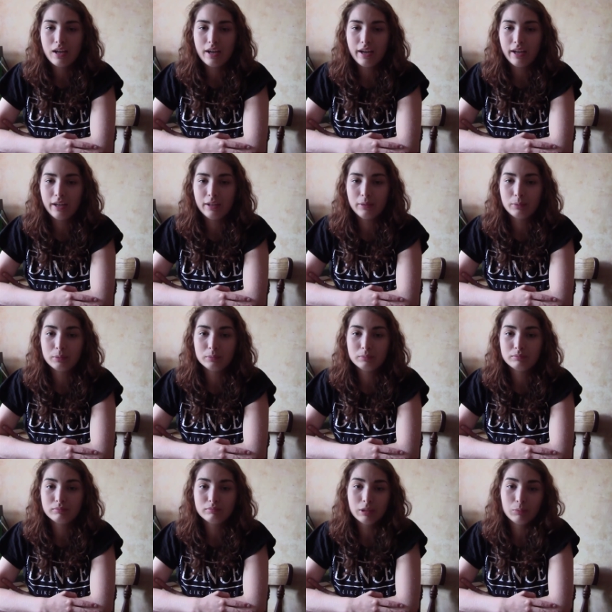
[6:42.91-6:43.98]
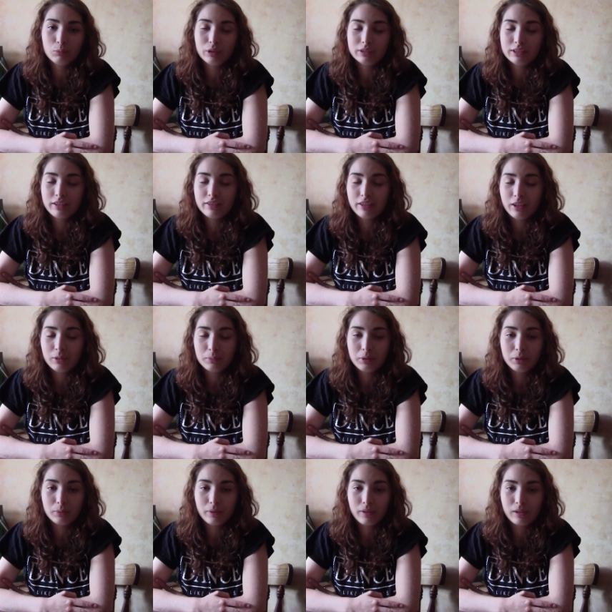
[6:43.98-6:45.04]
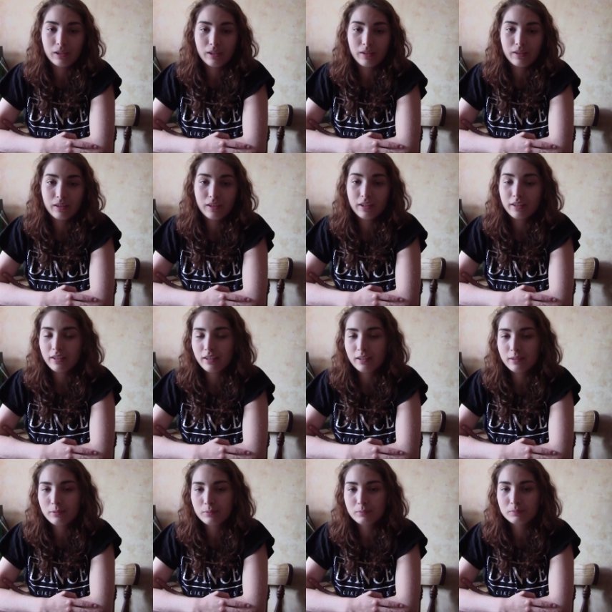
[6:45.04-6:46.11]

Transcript: I am willing to help you with anything I can.